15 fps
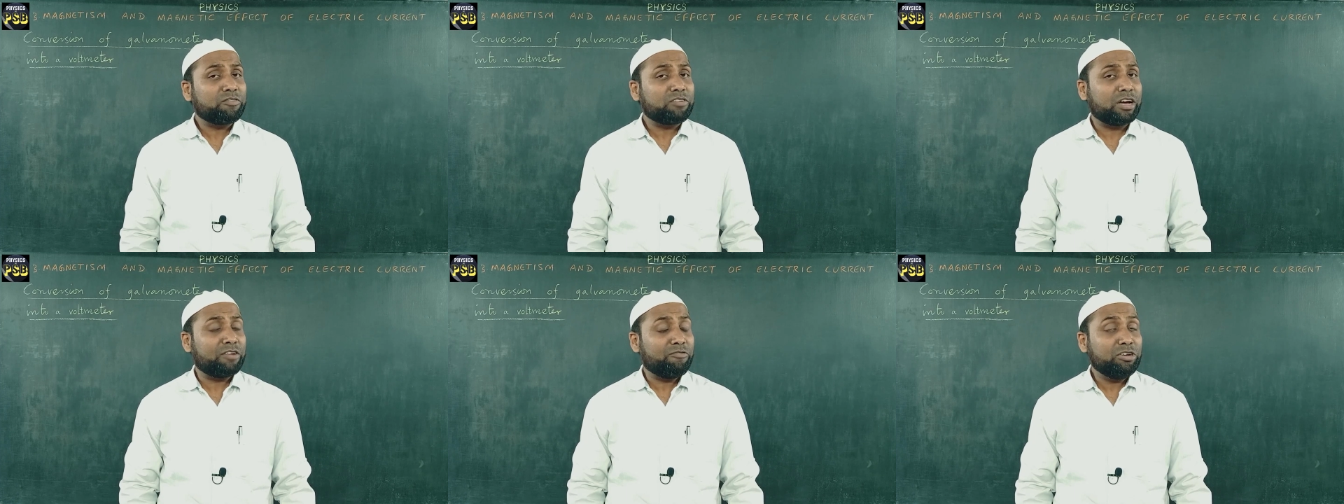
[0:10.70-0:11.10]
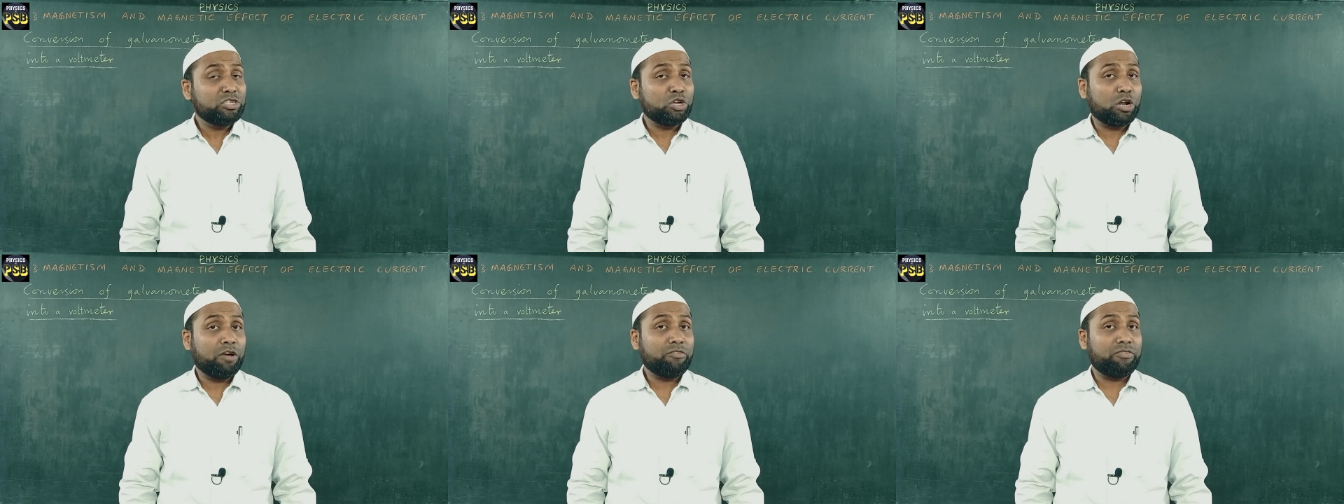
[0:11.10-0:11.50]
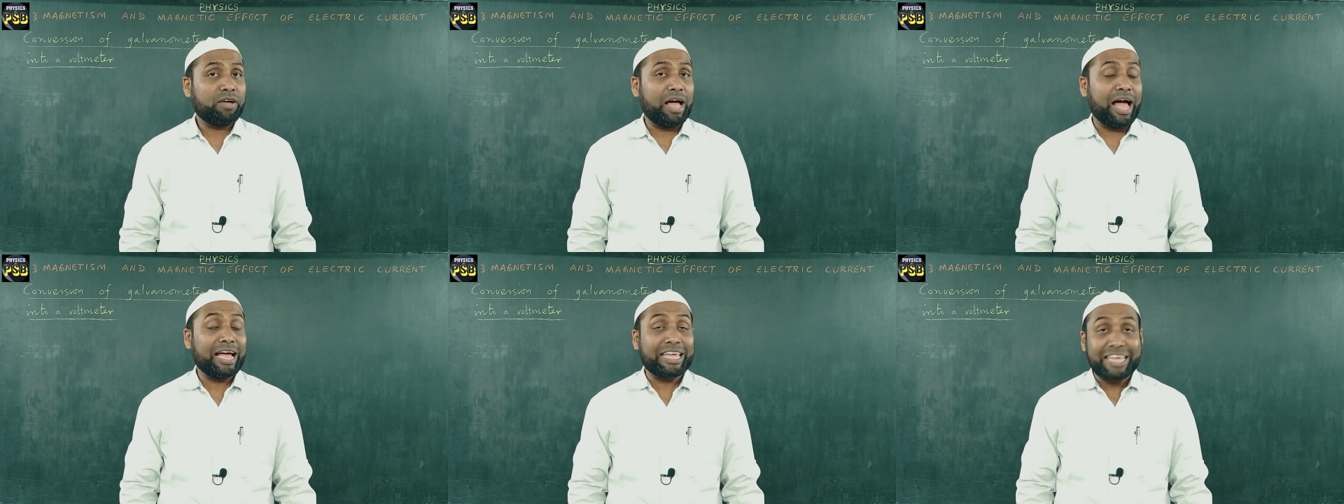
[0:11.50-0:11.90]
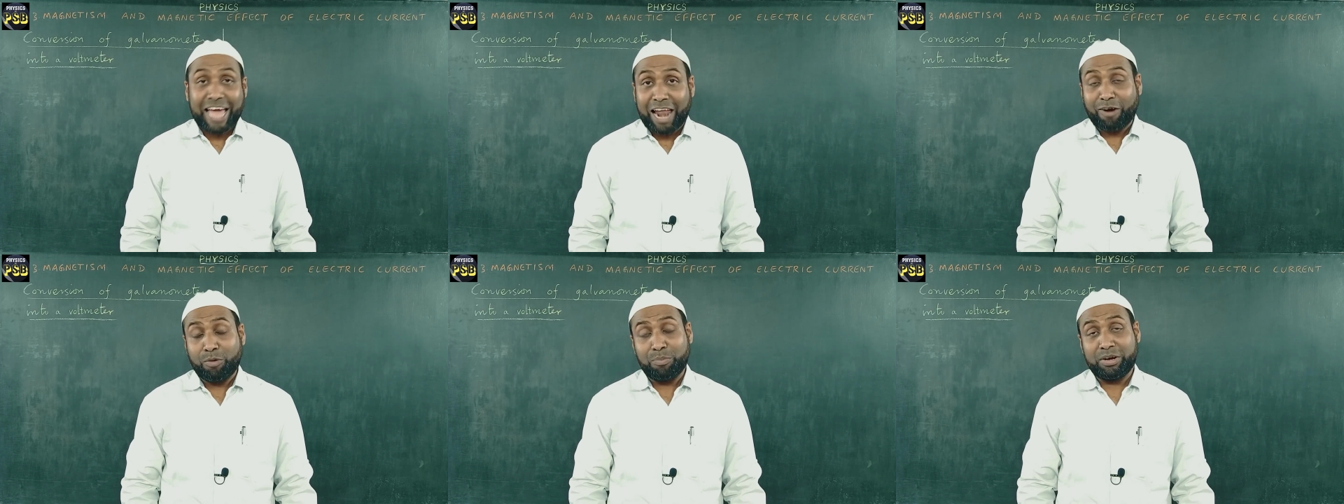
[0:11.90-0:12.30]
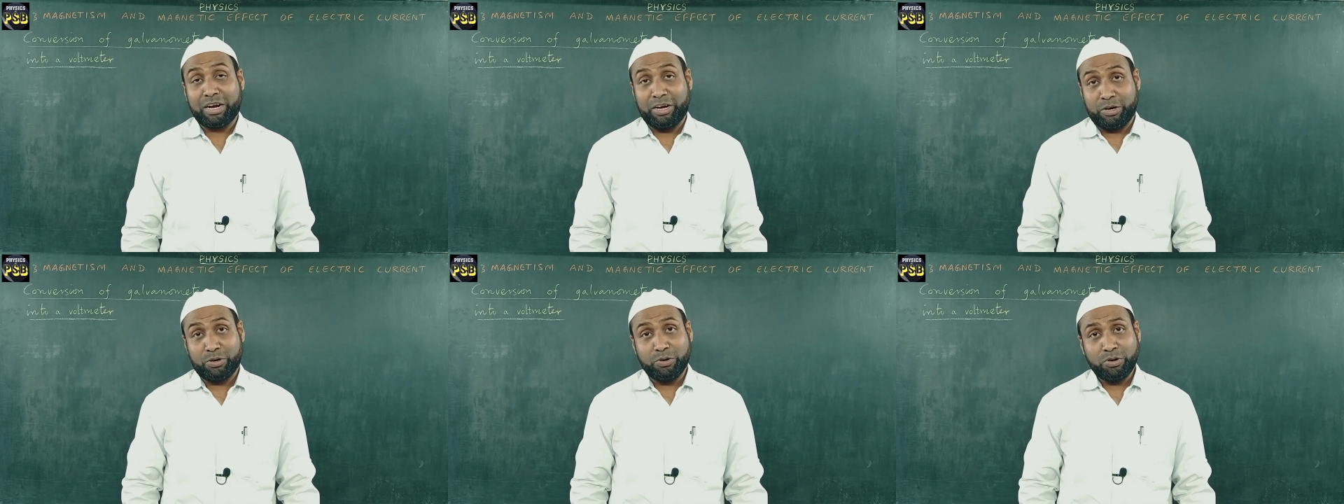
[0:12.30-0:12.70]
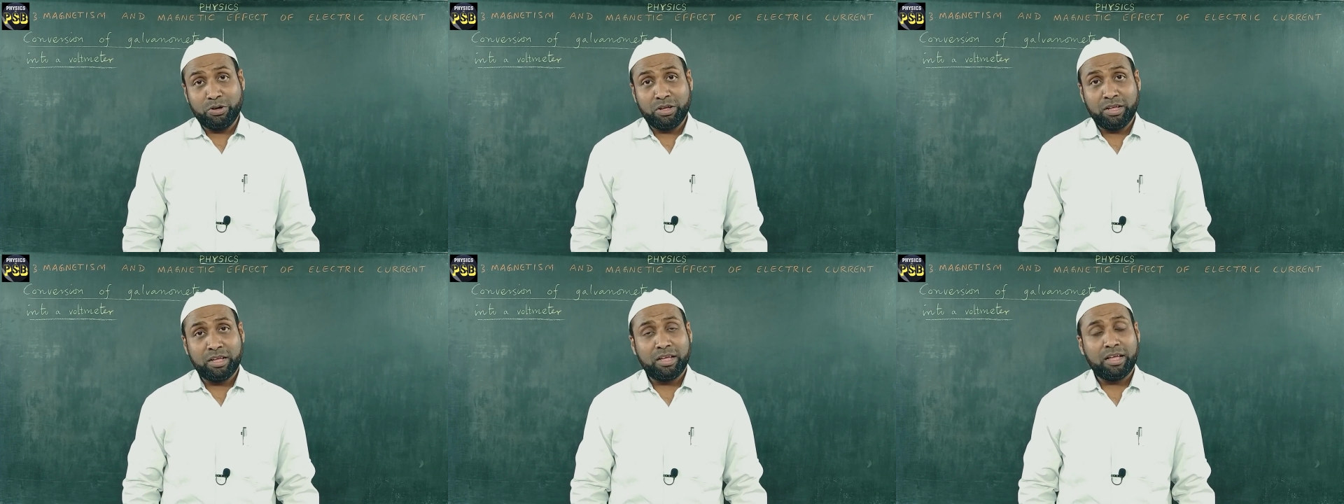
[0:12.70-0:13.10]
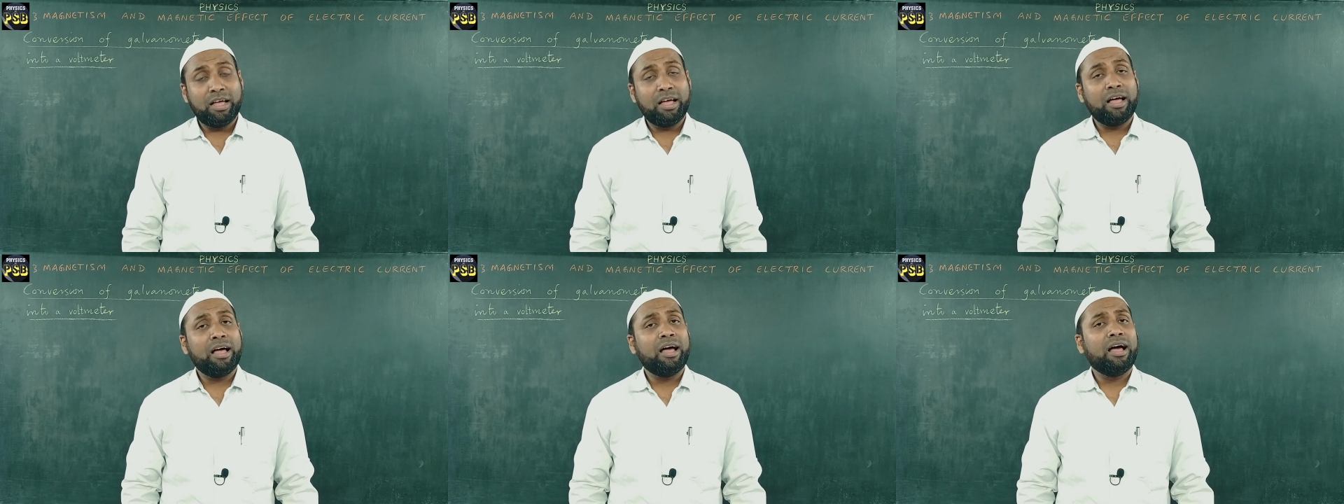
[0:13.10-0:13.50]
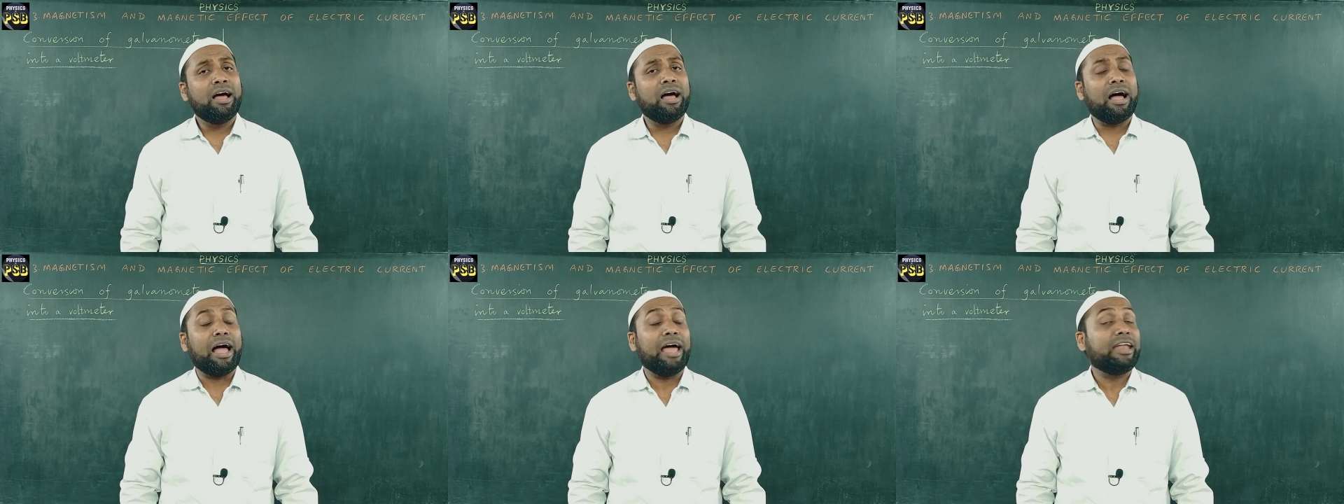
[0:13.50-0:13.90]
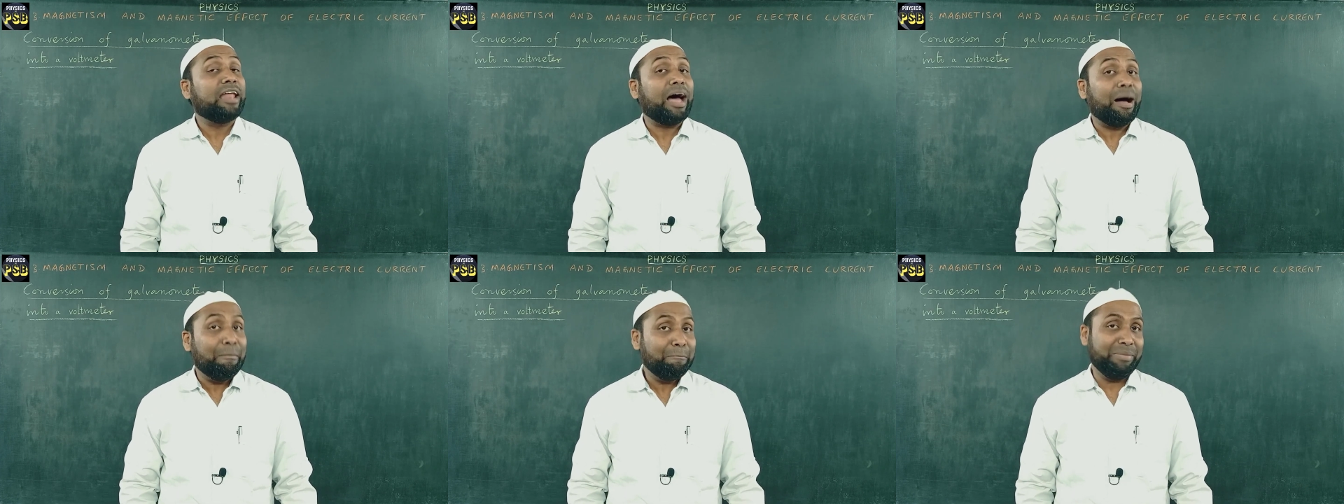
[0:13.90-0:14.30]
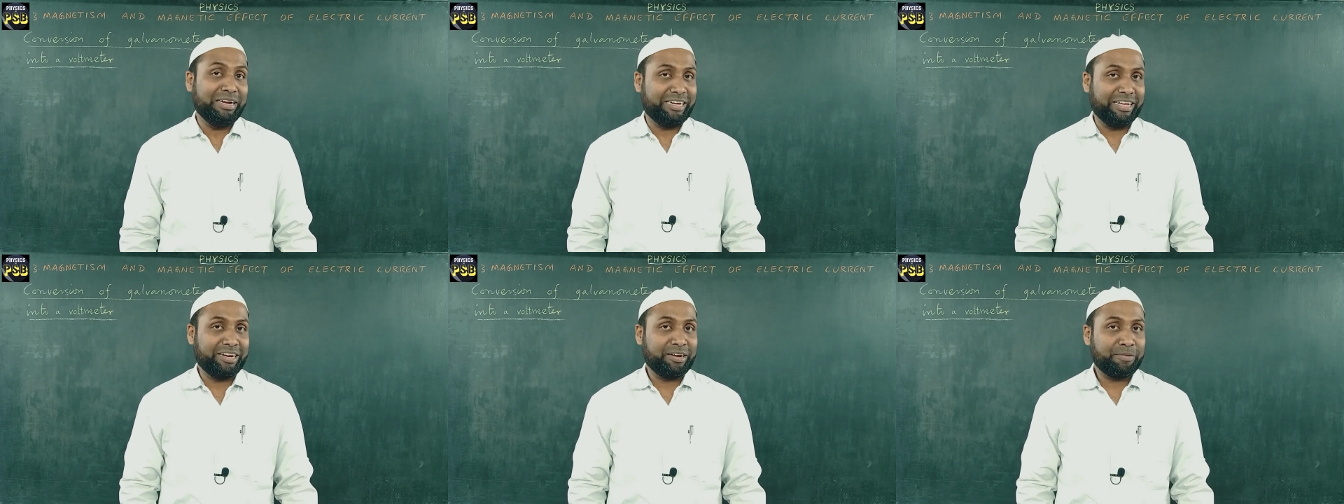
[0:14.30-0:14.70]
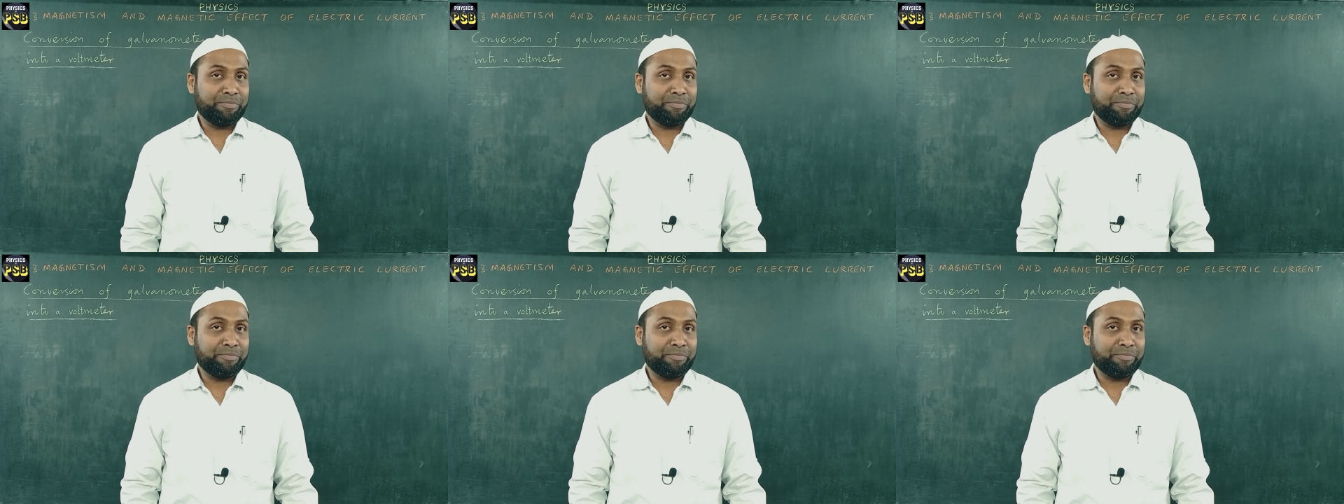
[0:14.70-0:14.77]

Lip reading: conversion of a galvanometer into an ammeter.